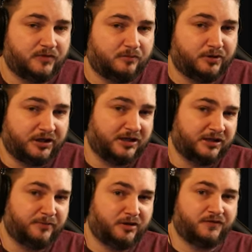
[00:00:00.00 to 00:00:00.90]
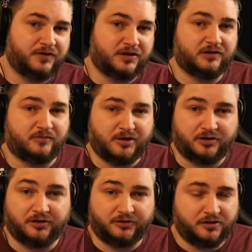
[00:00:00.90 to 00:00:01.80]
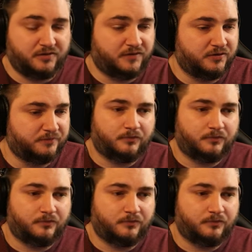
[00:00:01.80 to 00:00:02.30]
But again, let me know if you think there's a better alternative here.